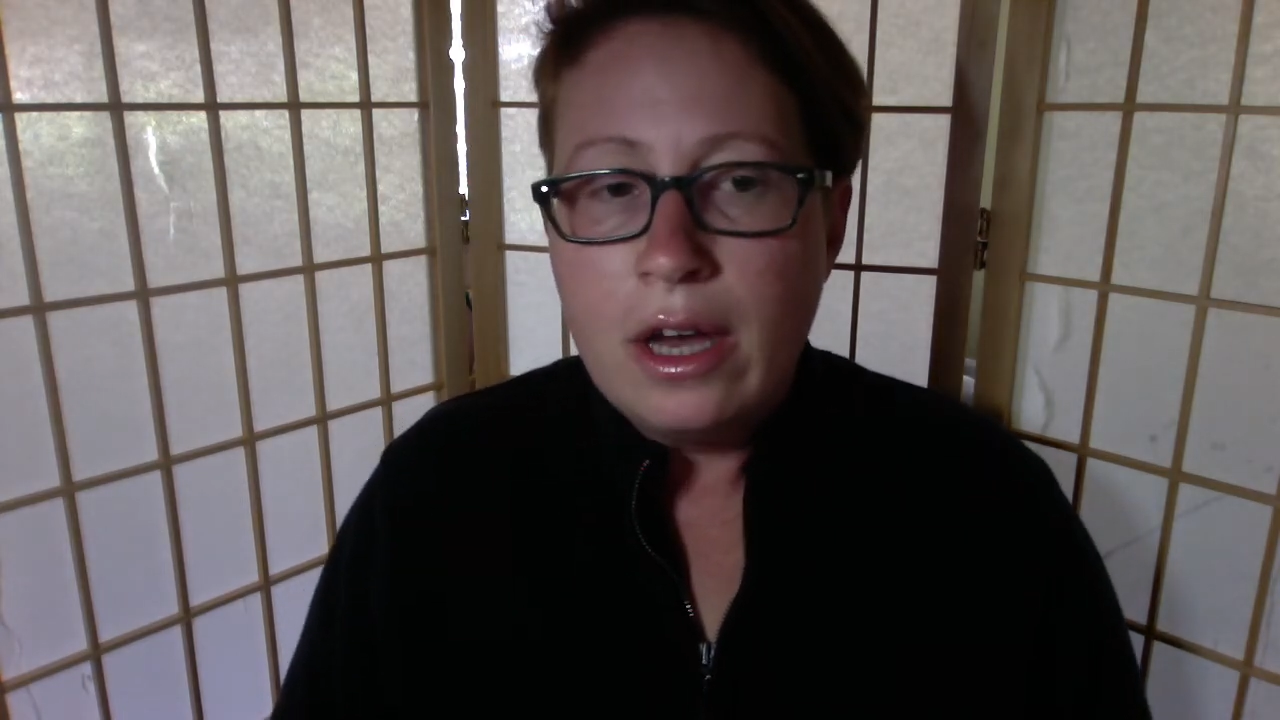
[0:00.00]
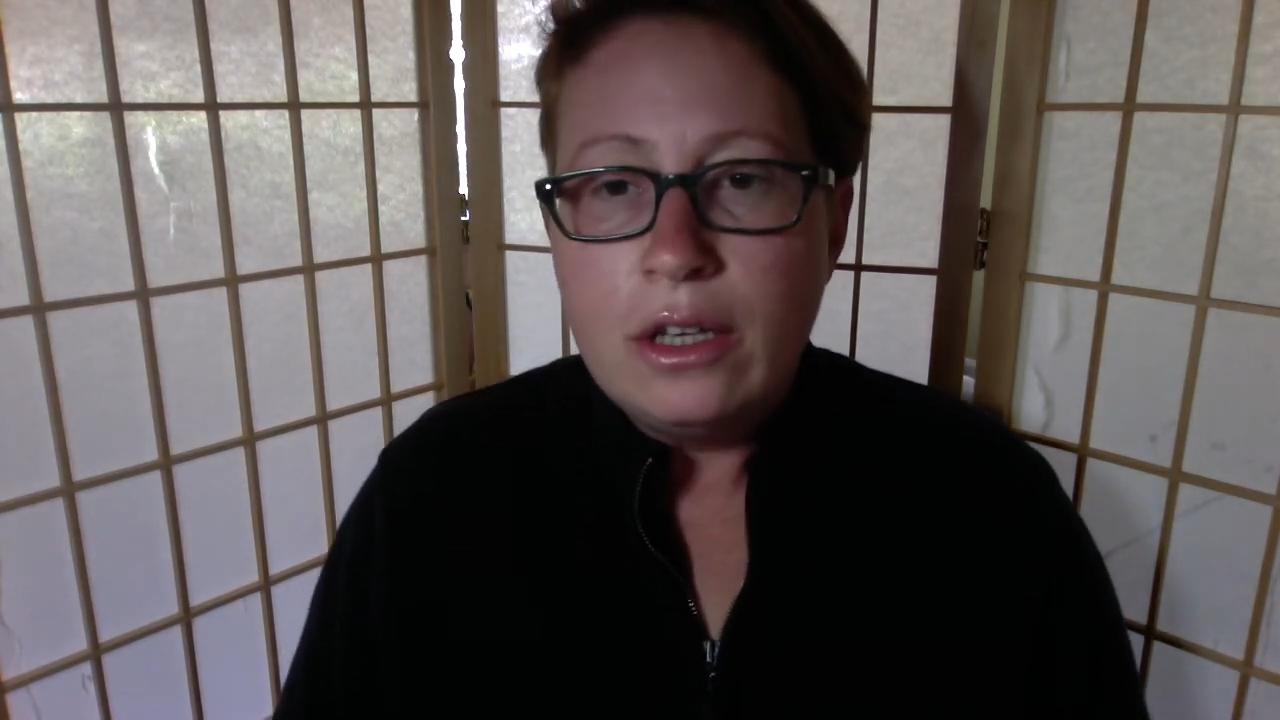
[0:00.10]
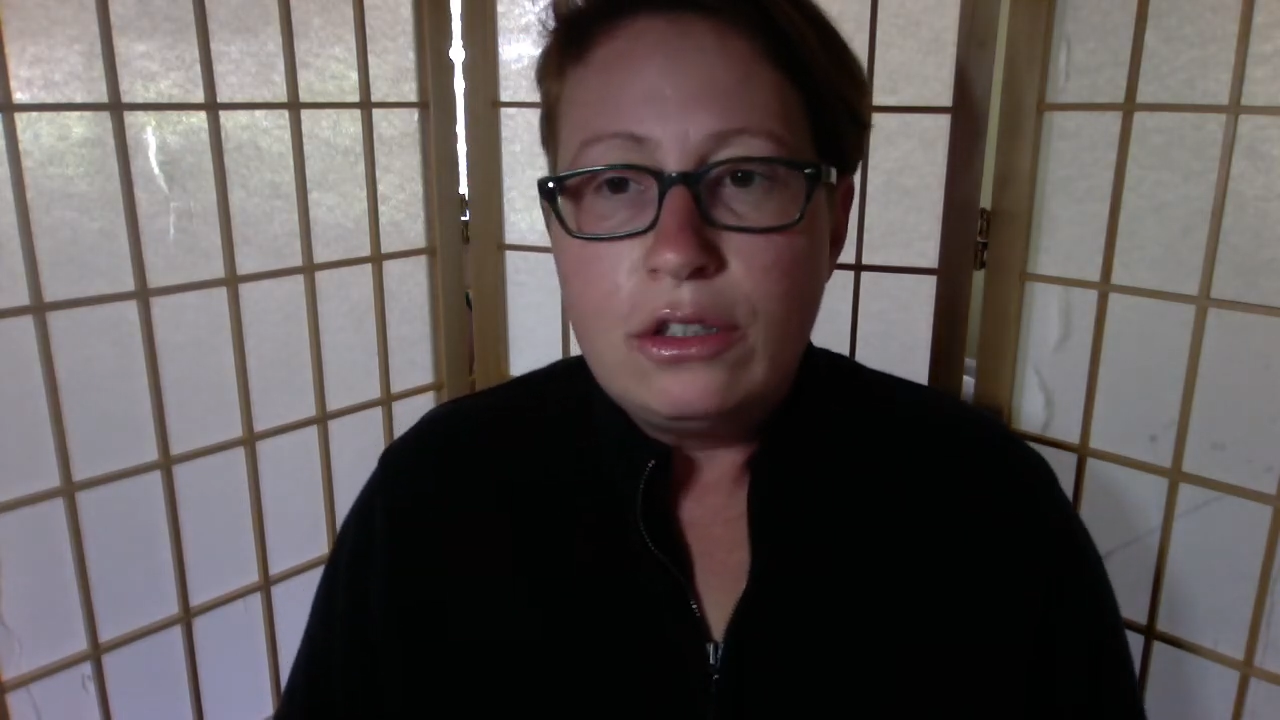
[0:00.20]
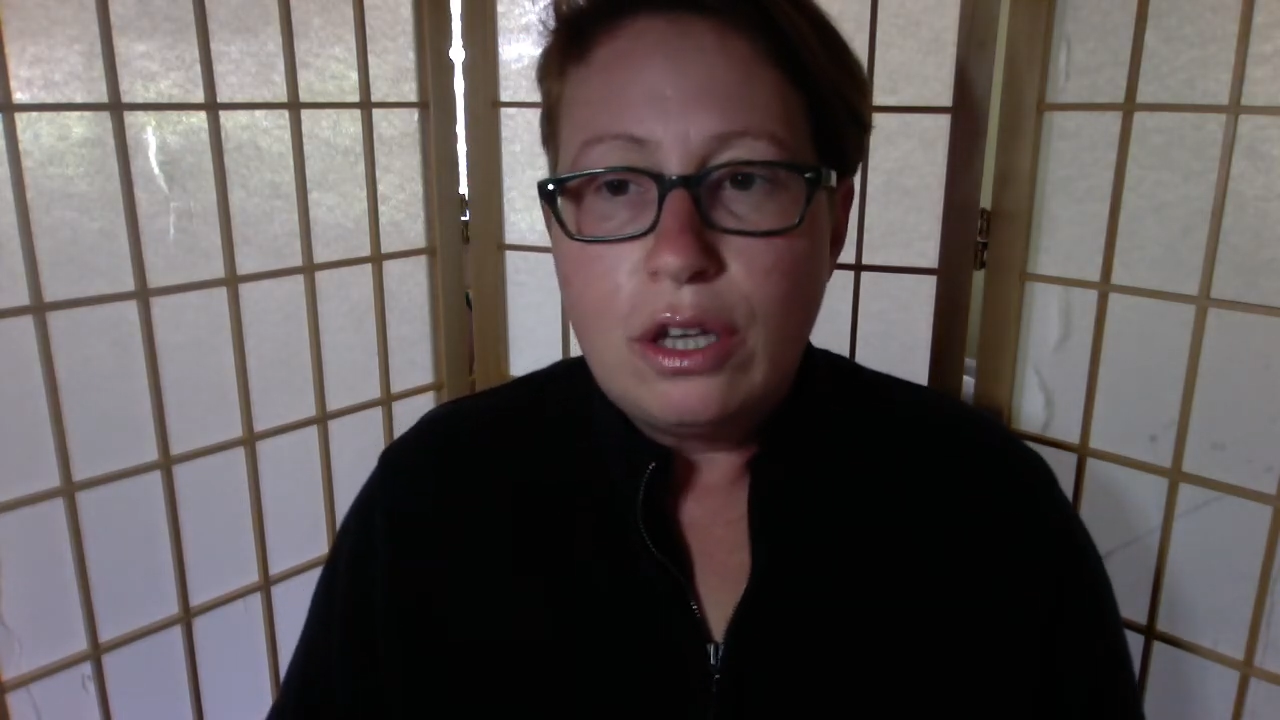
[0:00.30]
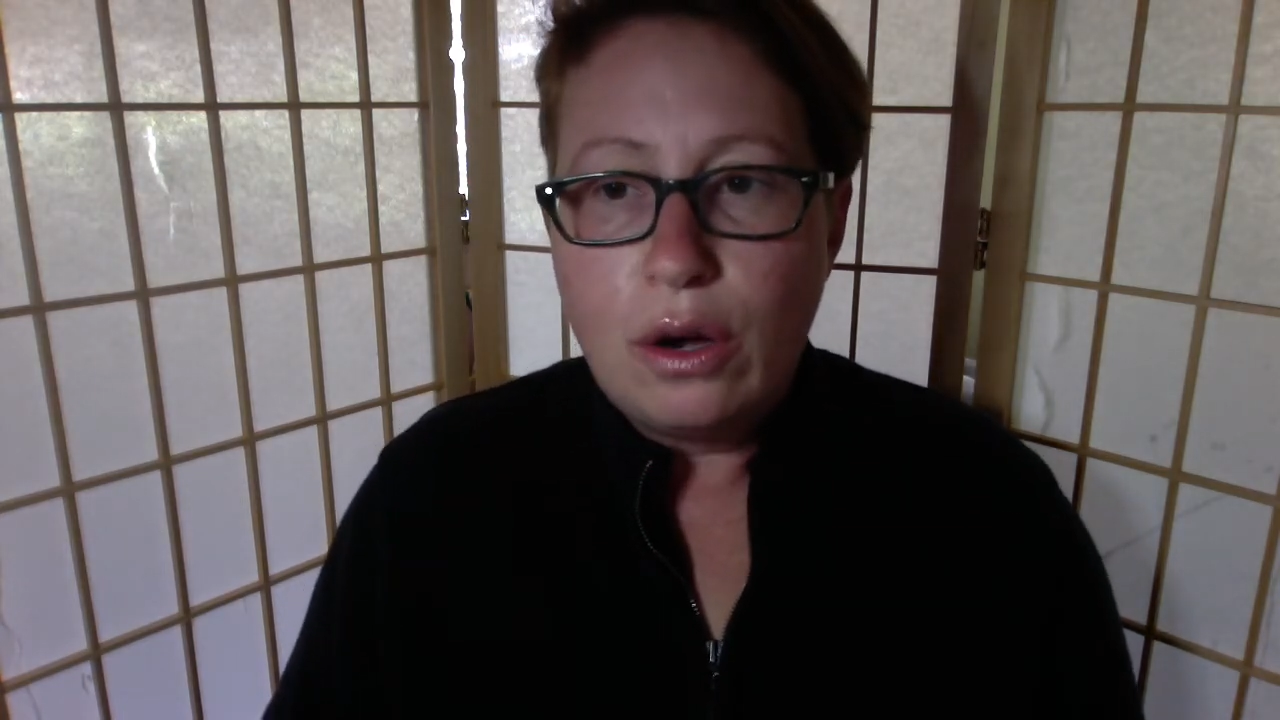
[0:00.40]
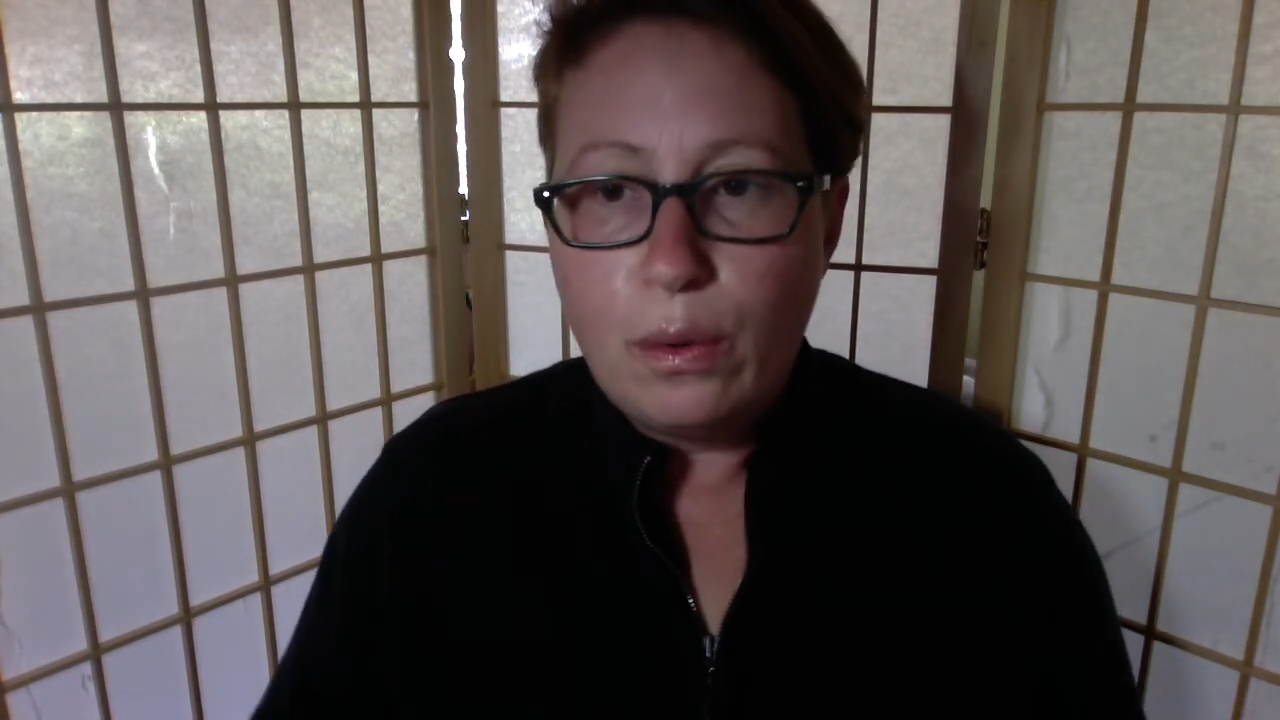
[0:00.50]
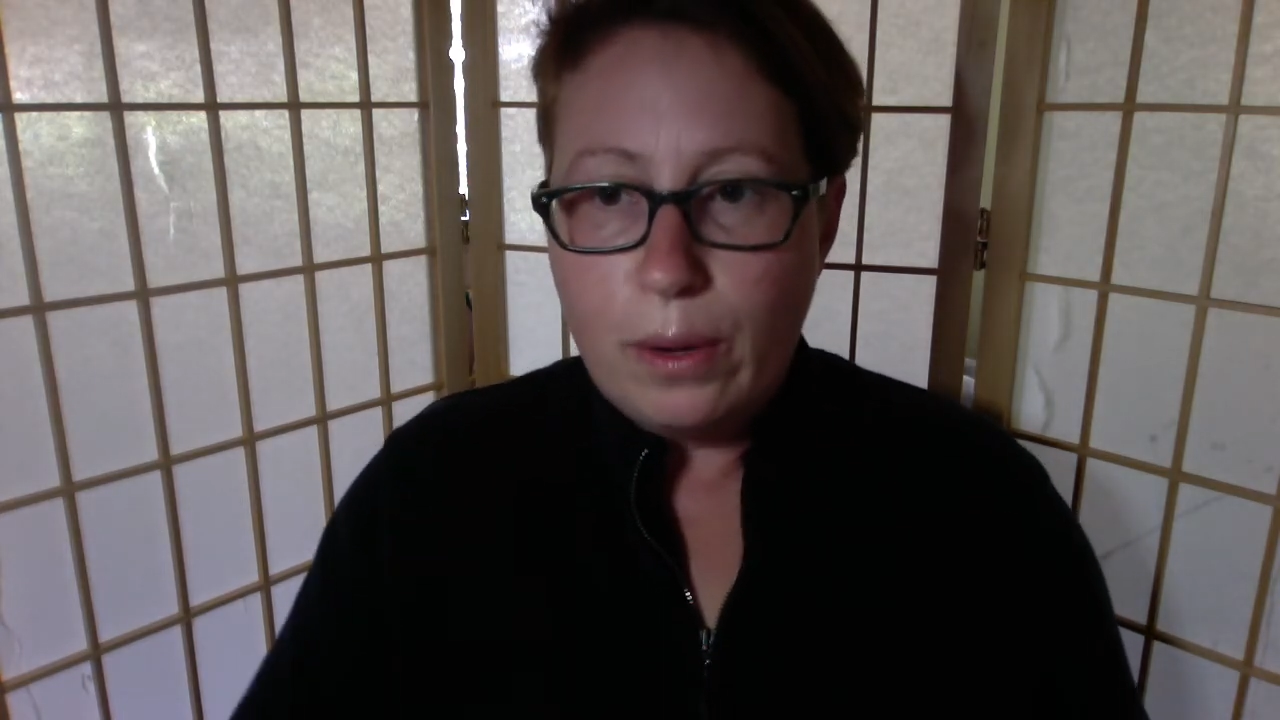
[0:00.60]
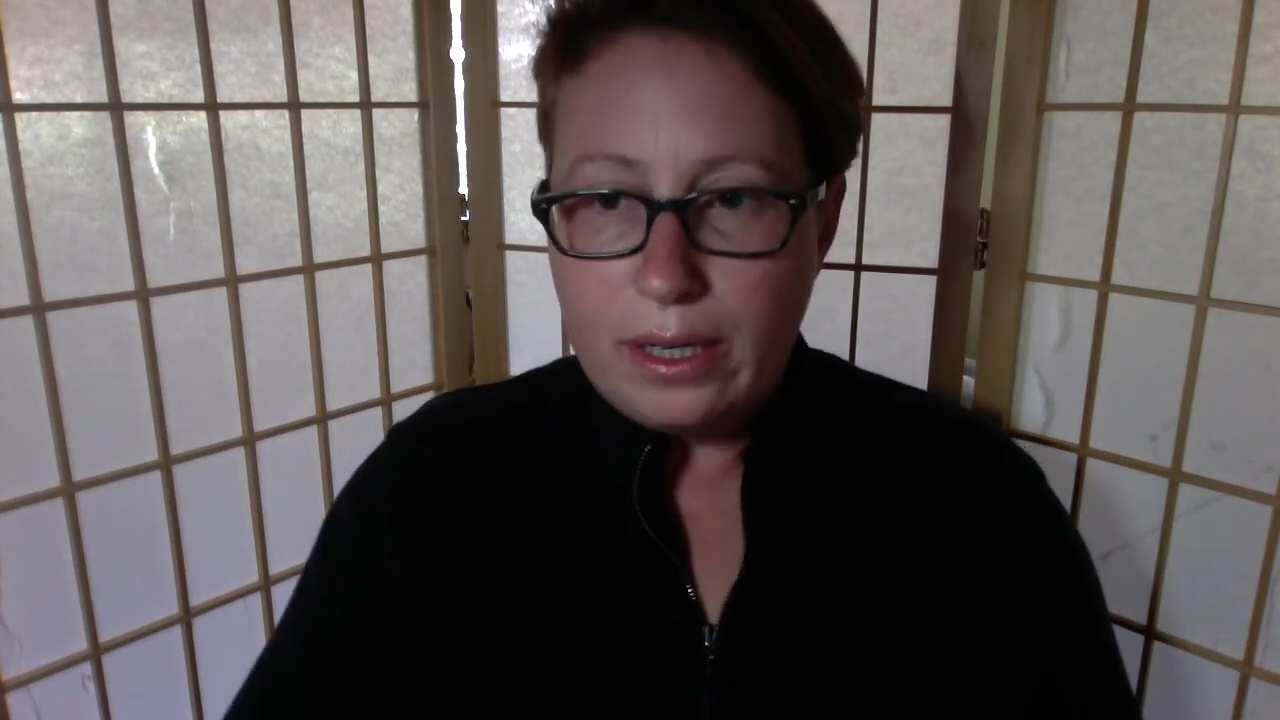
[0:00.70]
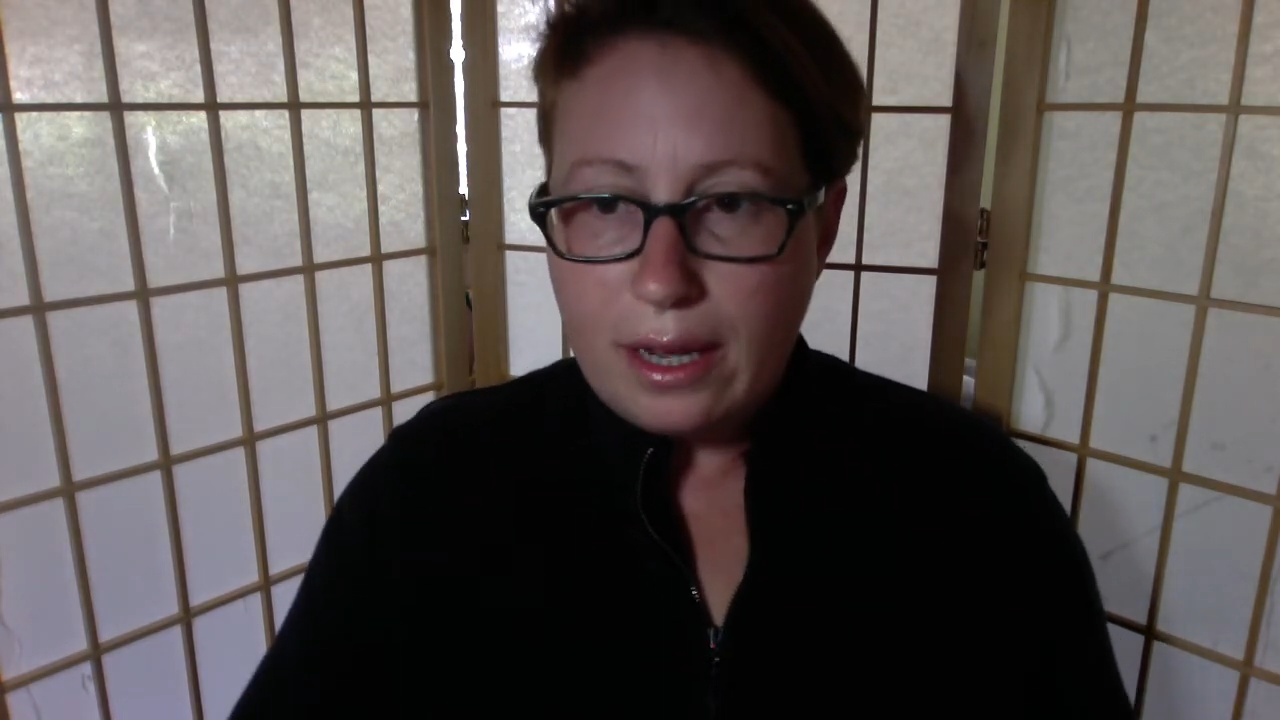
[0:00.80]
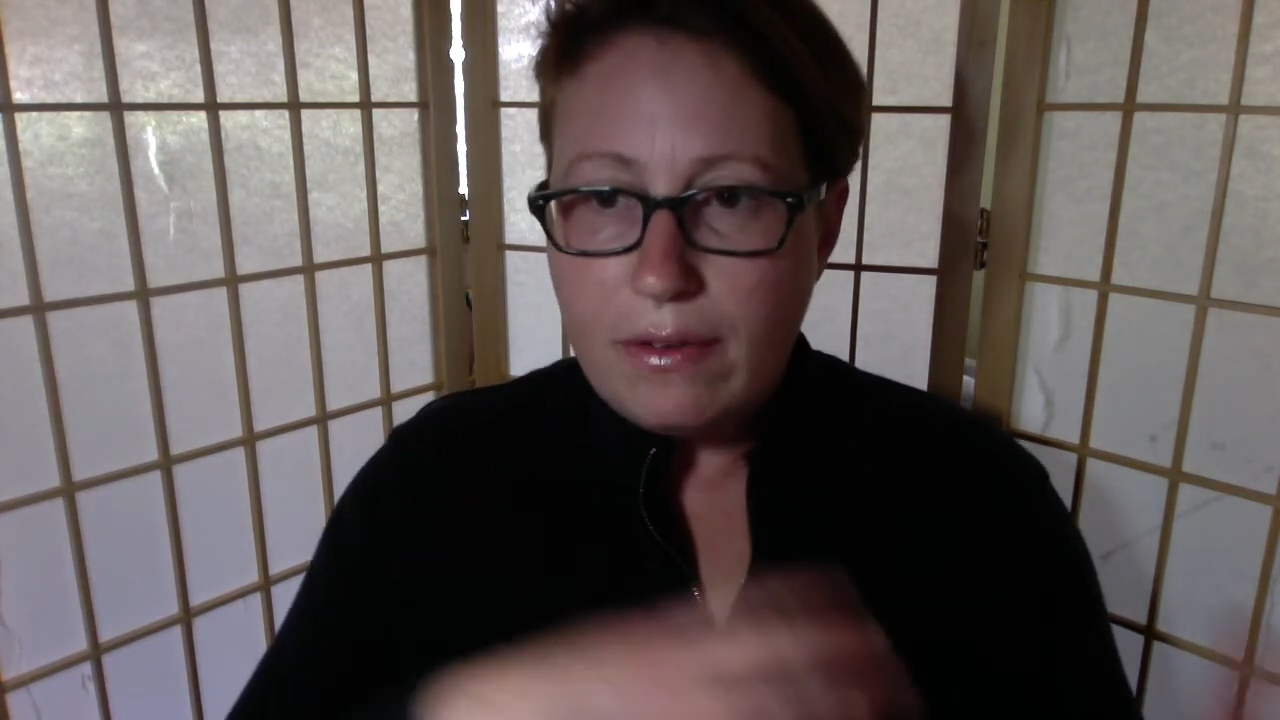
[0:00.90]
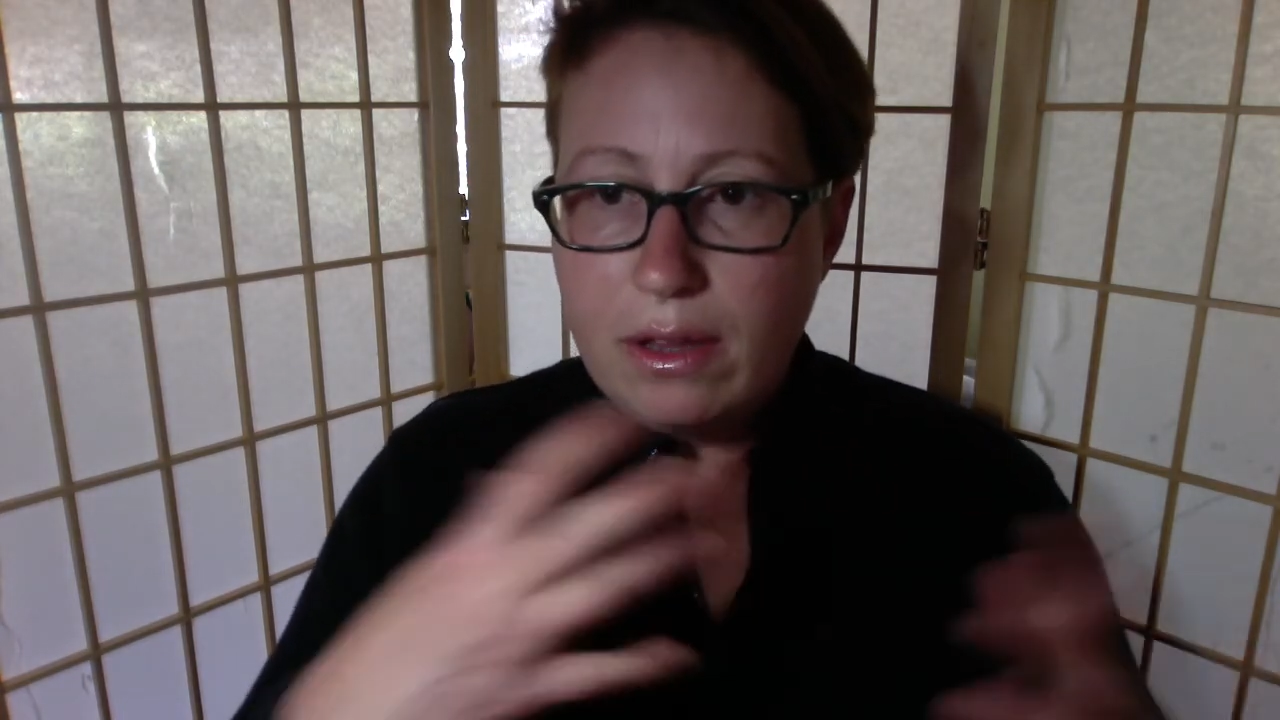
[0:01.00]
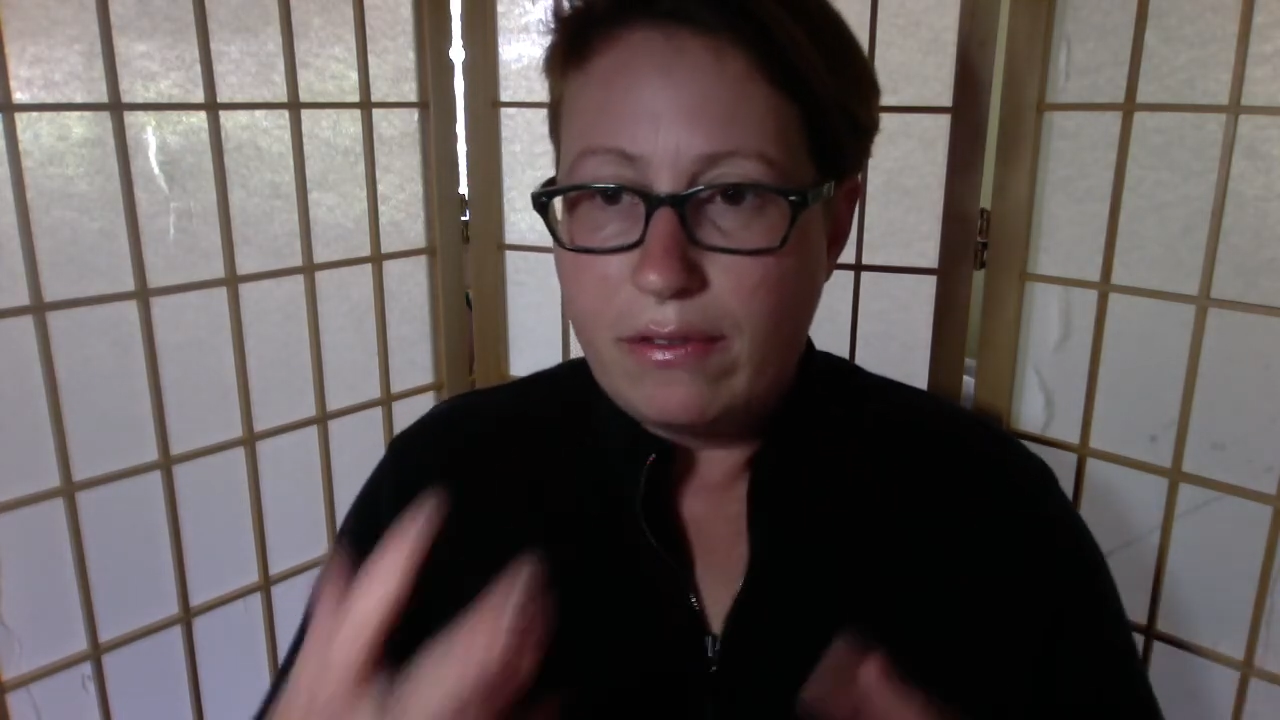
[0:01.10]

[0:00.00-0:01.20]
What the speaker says: So when giving